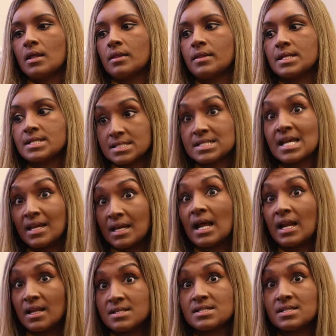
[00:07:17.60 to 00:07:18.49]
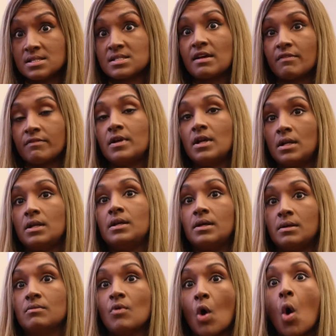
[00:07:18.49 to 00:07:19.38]
then St. Helens is
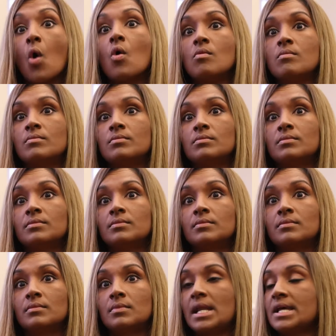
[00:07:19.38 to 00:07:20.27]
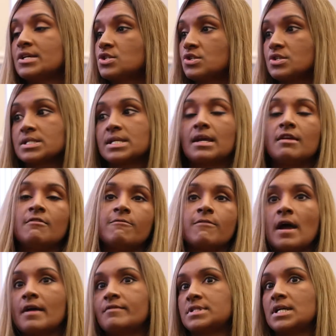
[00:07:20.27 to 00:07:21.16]
definitely home. Let's just say in
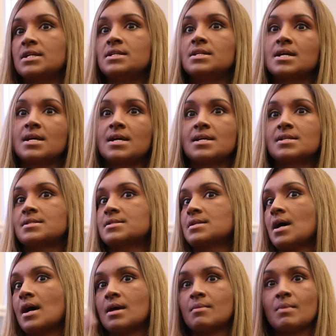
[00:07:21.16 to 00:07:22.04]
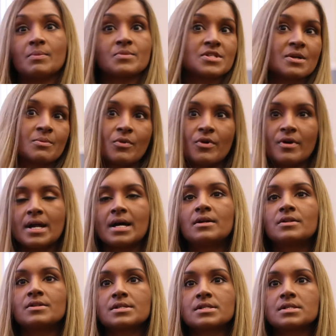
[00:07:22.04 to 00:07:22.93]
5-10 years time I'm somewhere
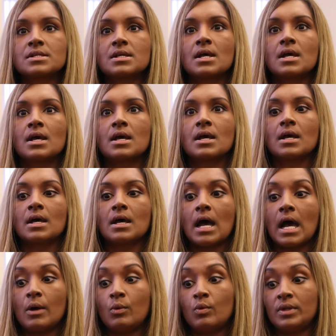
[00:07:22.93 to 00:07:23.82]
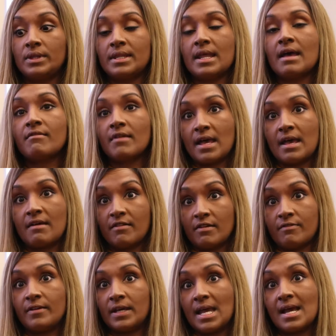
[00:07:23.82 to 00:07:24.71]
else, I will never
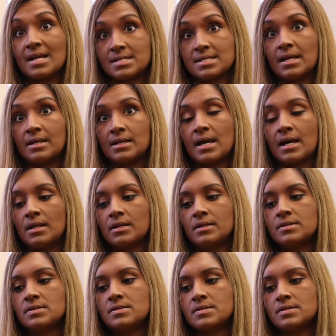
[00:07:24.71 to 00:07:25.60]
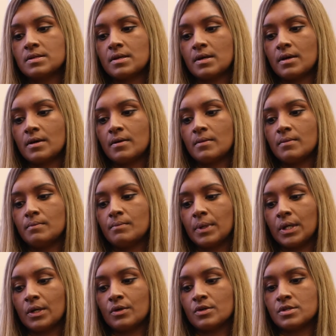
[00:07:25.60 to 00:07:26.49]
ever forget St. Helens,
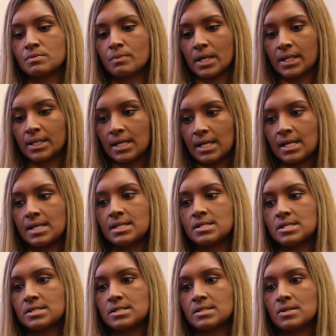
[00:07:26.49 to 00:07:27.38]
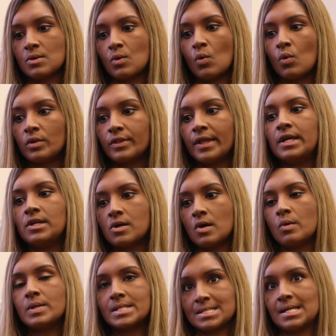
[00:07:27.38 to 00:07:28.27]
because my kids, all they
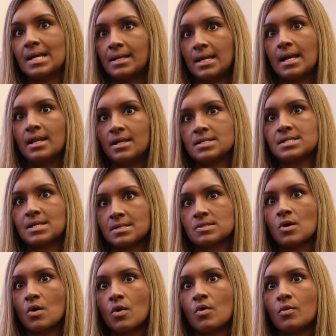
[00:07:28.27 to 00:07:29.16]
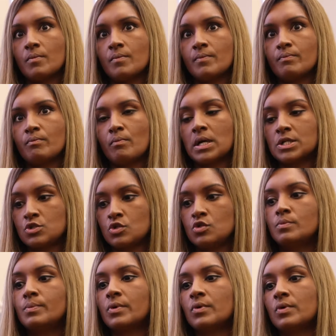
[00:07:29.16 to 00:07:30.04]
know is St. Helens as home. My
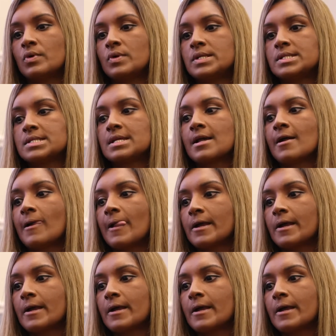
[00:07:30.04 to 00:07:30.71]
2 boys,